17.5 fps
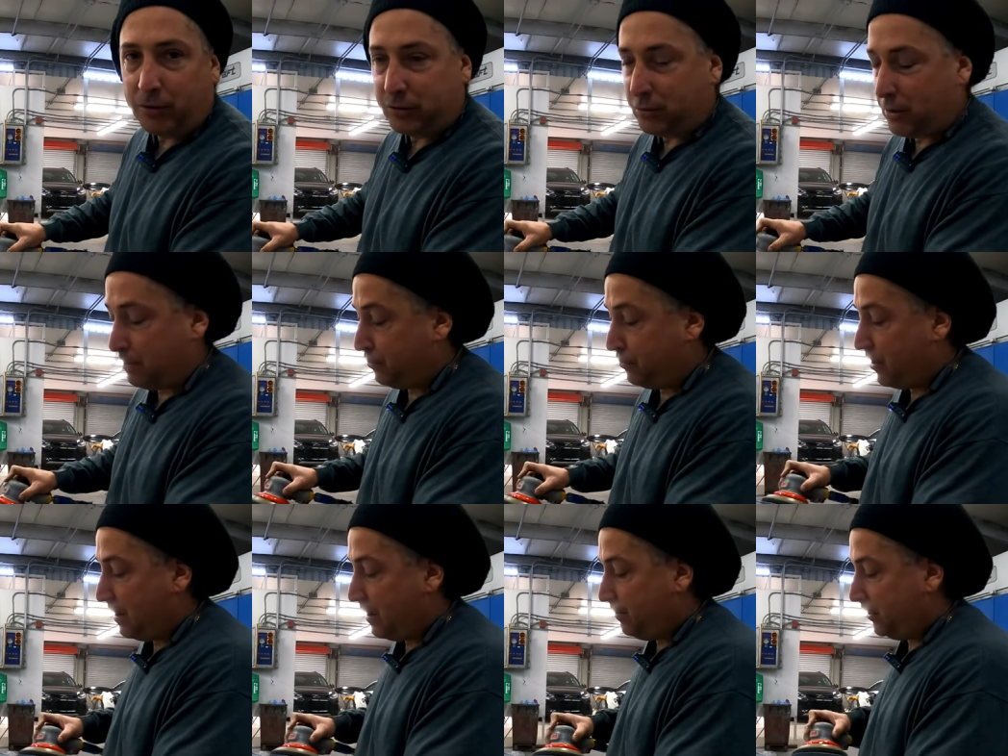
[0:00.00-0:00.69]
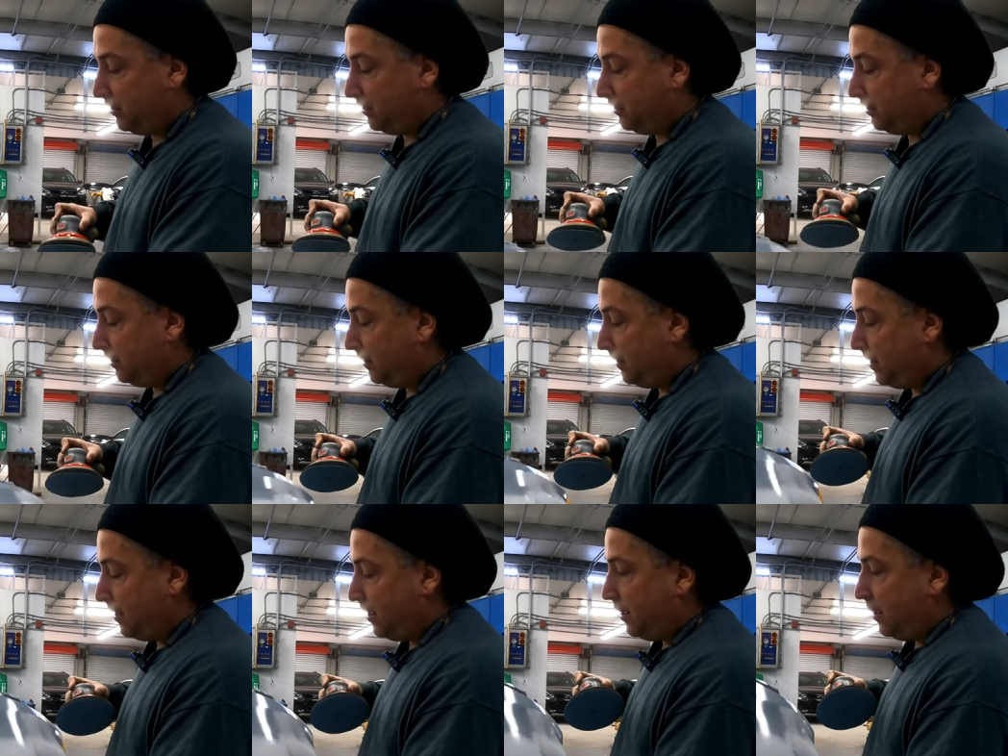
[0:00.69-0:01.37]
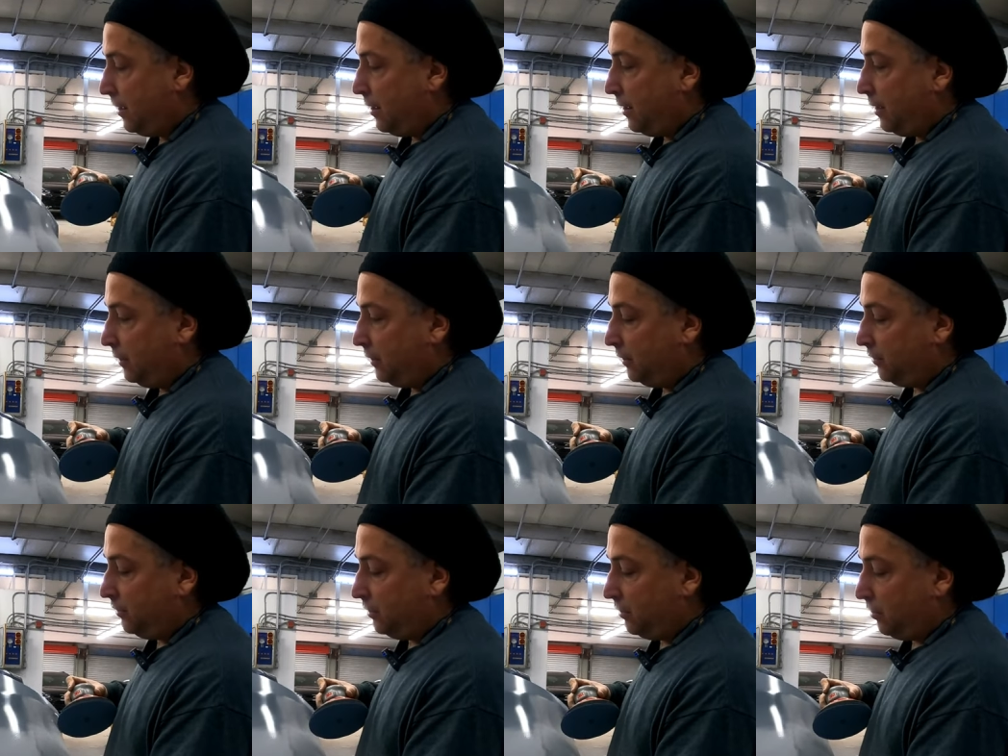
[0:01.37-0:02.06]
So I primed this,
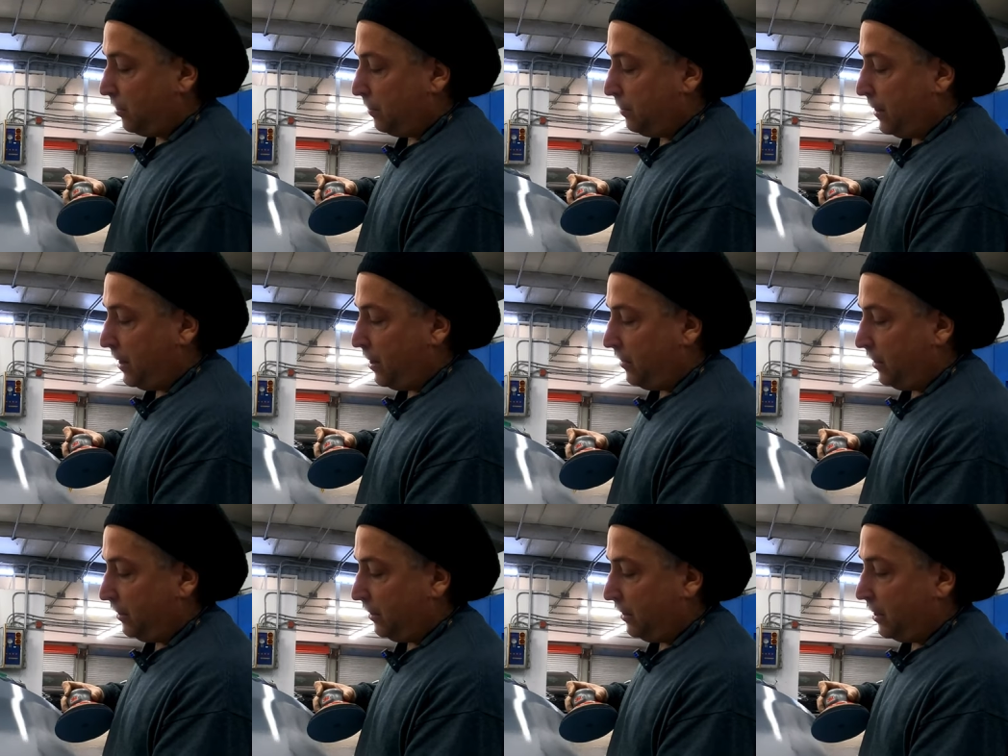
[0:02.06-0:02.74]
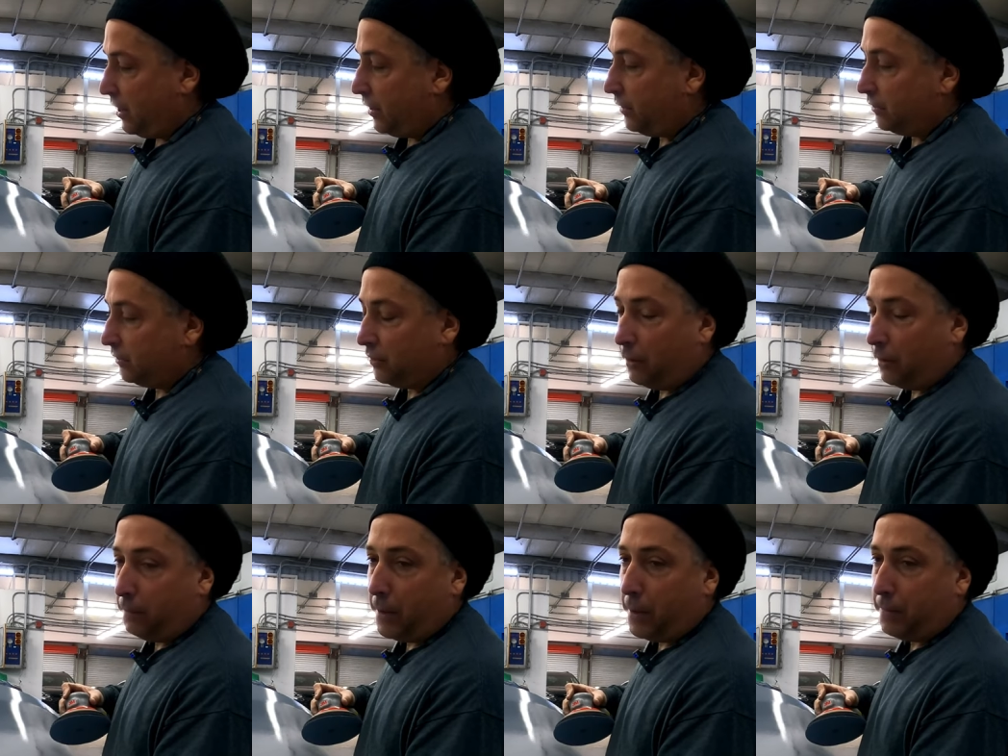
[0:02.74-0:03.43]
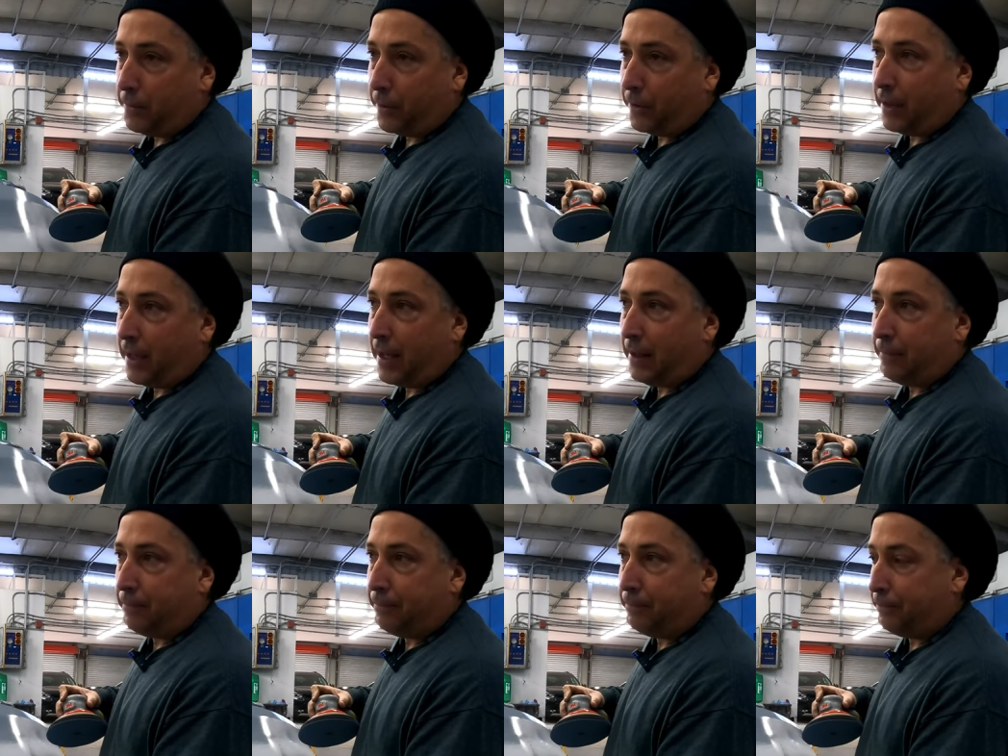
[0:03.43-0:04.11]
this is a repair they did on this little bumper
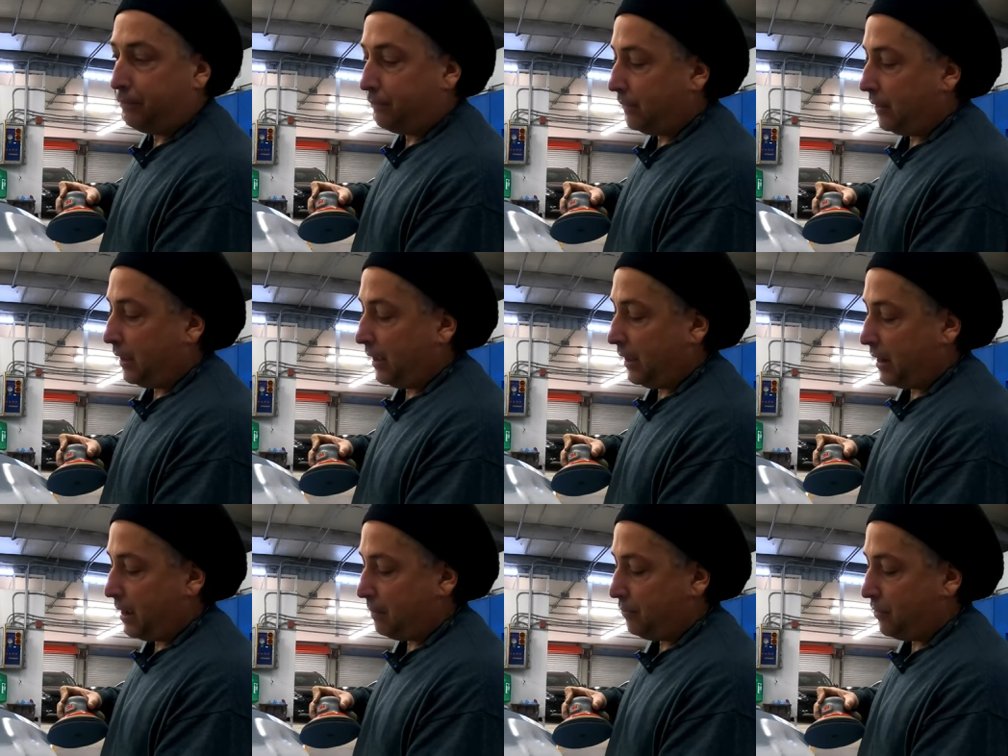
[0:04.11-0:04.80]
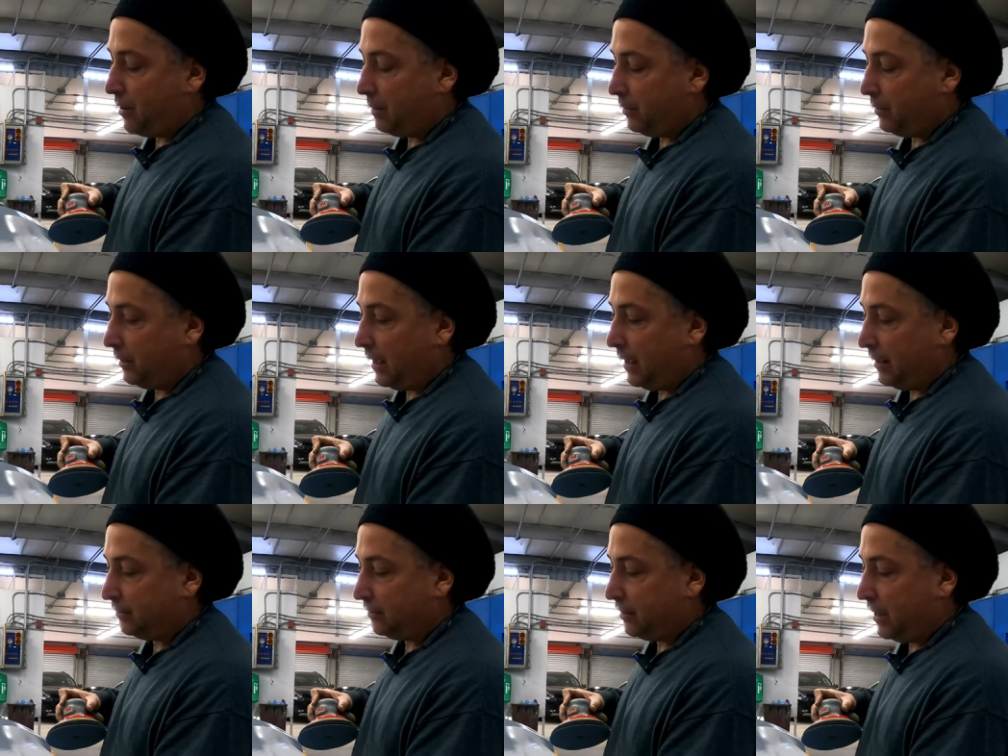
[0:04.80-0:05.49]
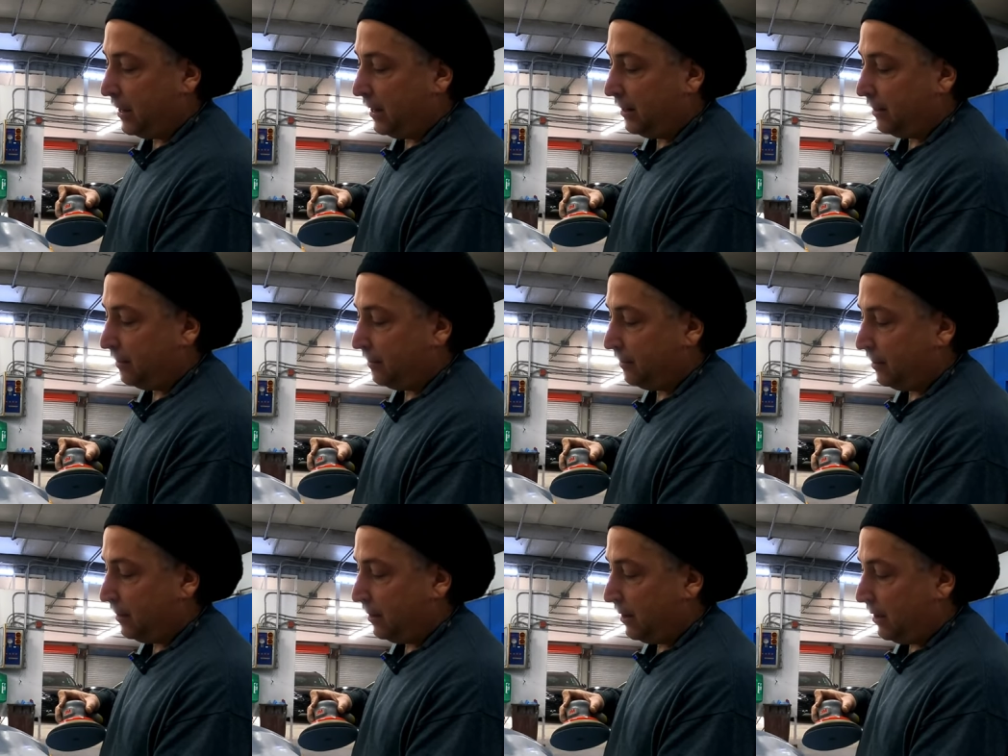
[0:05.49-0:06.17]
cap and I primed it last night,
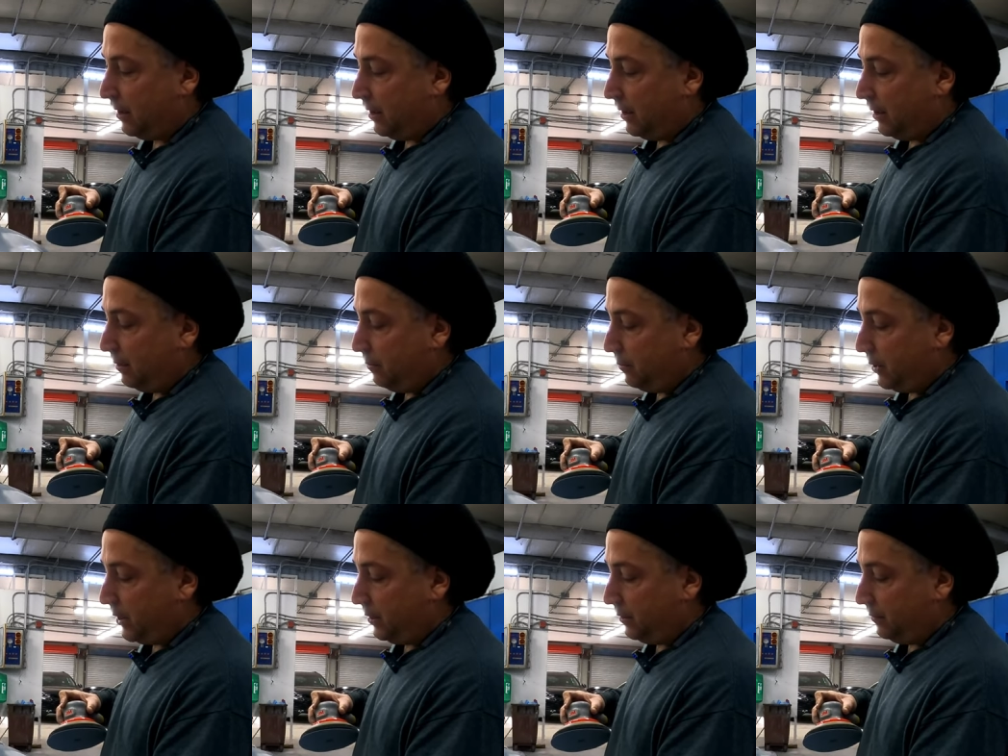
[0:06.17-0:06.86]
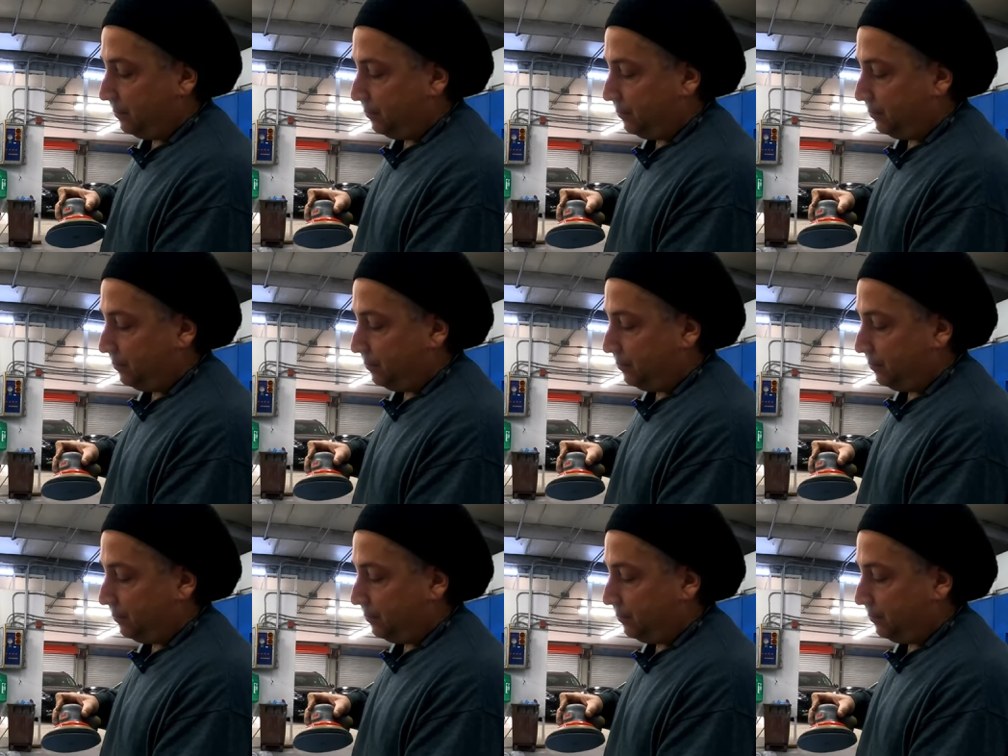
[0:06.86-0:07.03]
but